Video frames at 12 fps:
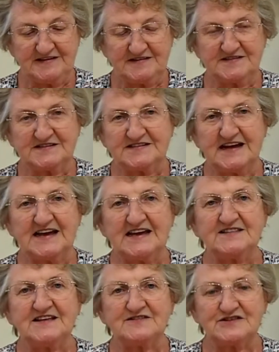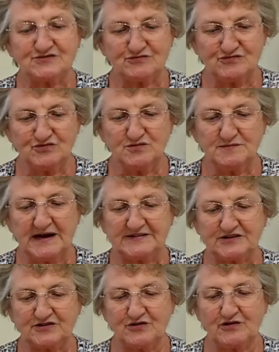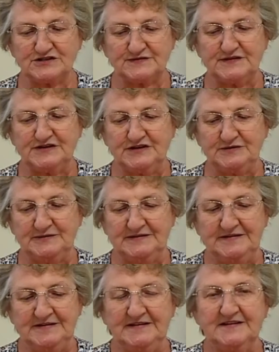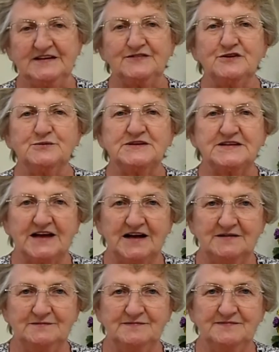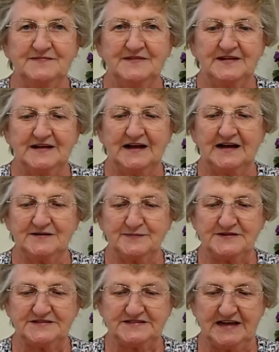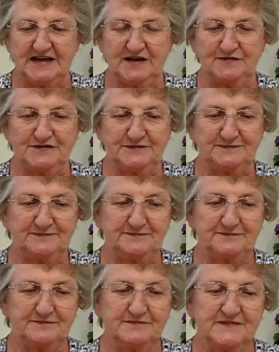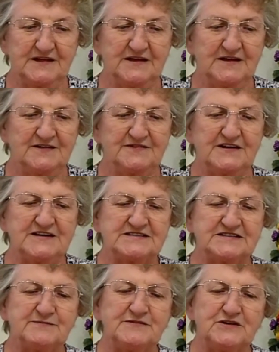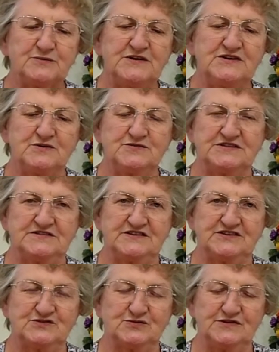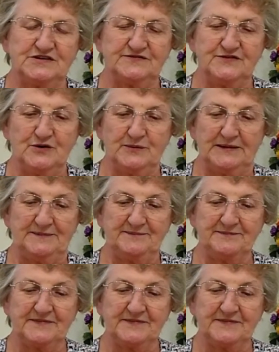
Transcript: And today there is room at the cross for you if you would come and be saved. There is something we note in the story of Noah.